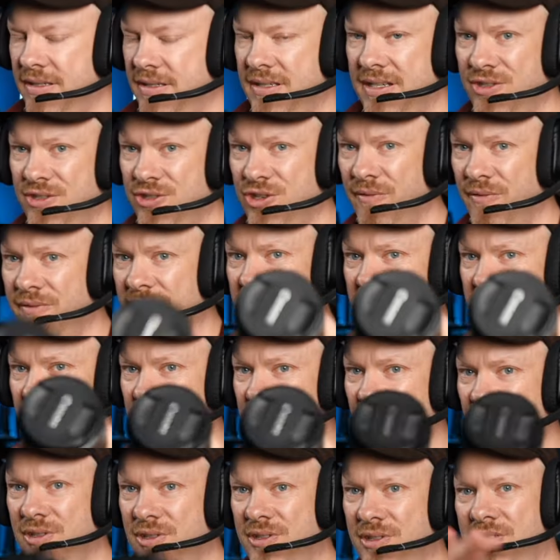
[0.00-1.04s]
it's covered in
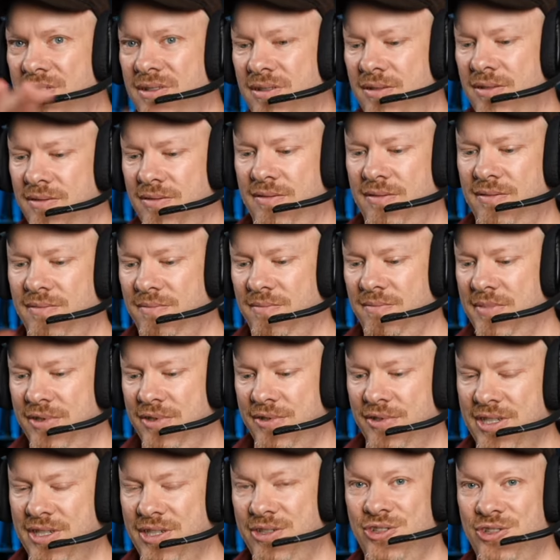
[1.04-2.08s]
dust
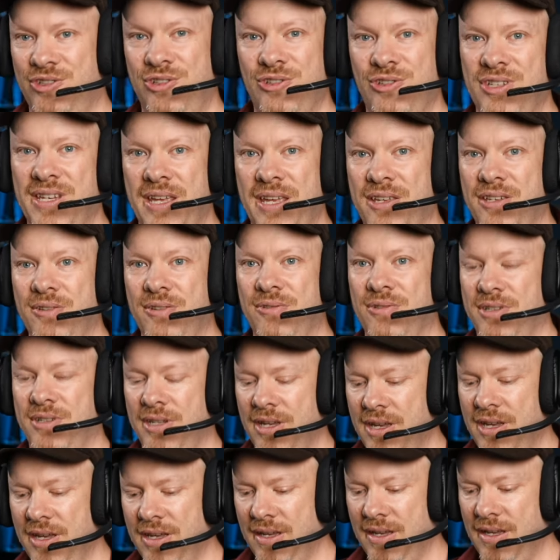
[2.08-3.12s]
because it just doesn't get used.
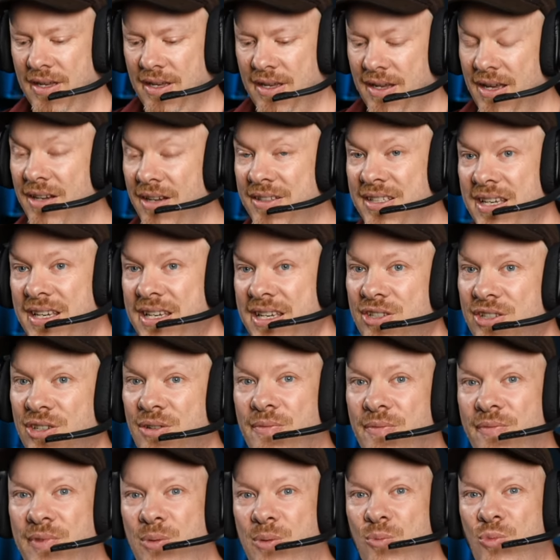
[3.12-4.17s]
I'll tell you
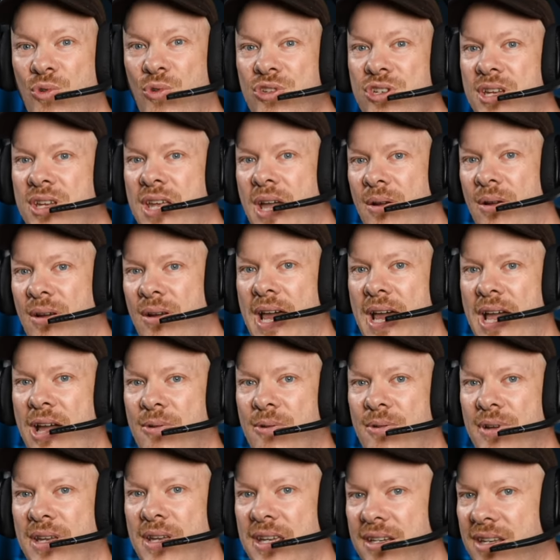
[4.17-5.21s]
something. Once you go
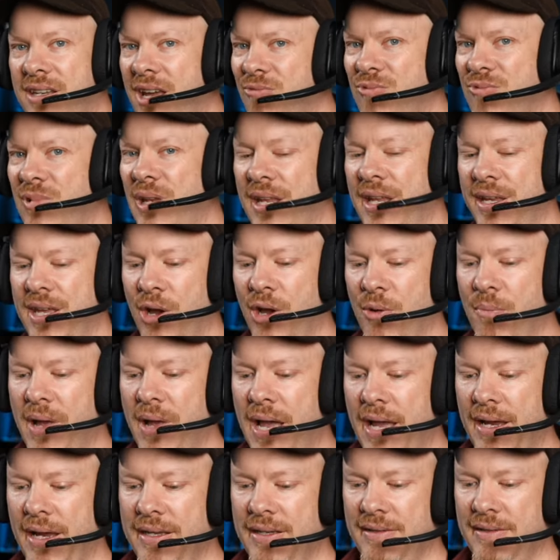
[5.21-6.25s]
Laowa, you don't really go
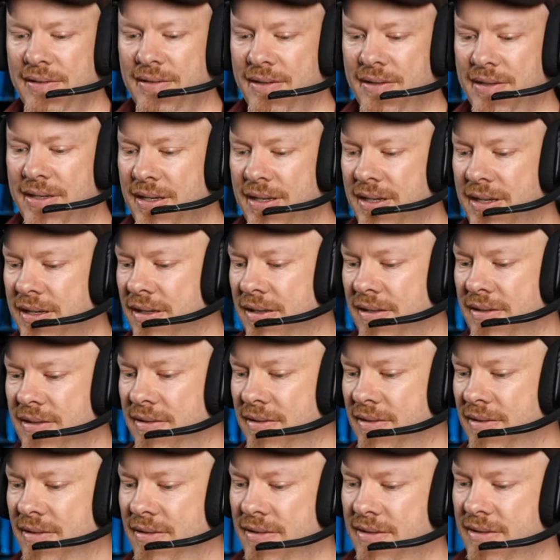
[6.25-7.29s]
back. Okay,
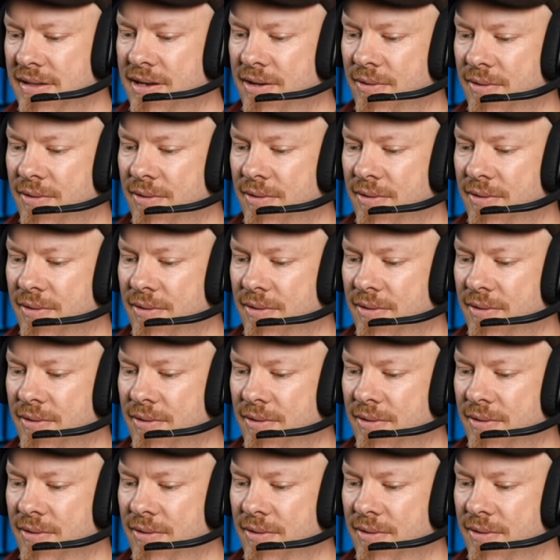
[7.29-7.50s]
so